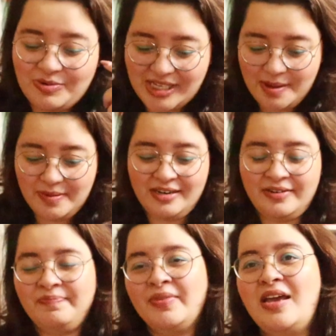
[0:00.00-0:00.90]
that was
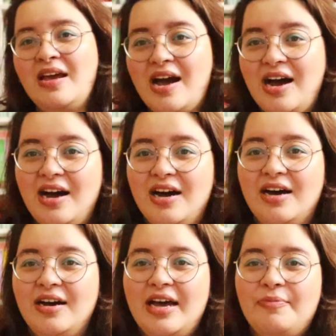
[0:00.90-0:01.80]
happening
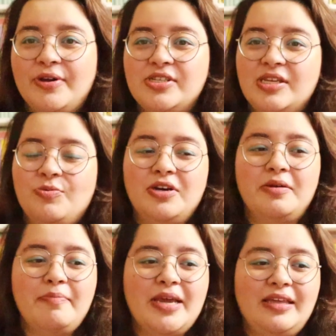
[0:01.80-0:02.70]
because they
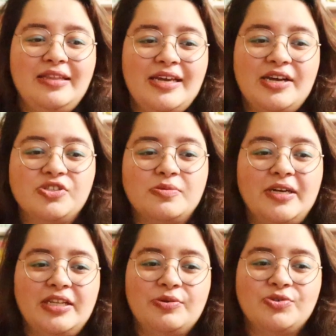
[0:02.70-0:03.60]
weren't making the
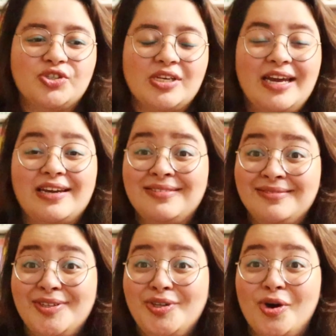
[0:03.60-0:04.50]
announcement and they were just like
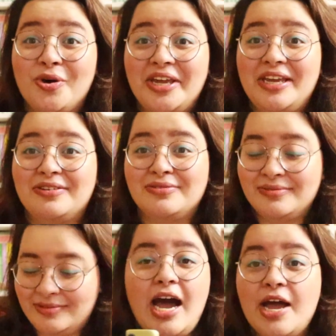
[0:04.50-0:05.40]
talking.
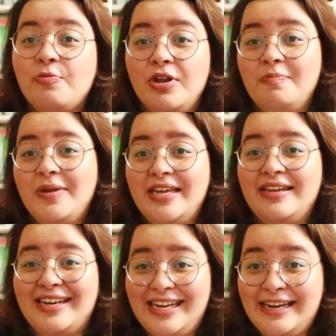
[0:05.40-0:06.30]
I will
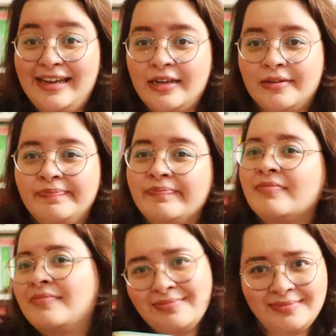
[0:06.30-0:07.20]
be reading,
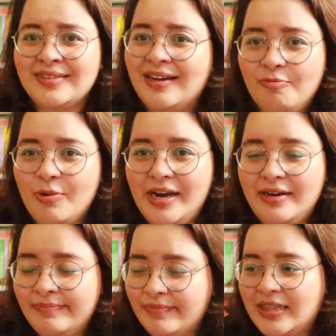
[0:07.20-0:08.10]

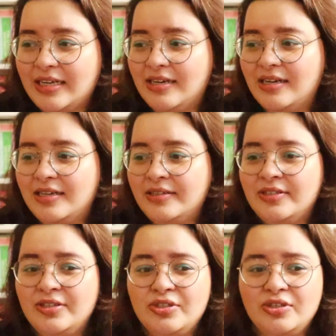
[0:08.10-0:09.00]
well, the
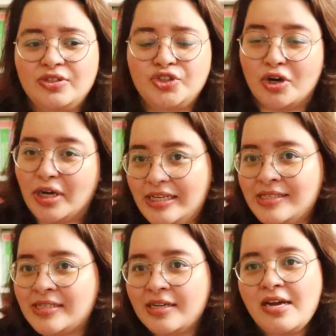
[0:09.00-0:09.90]

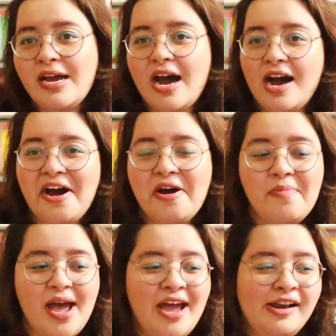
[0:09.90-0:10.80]
shortlist and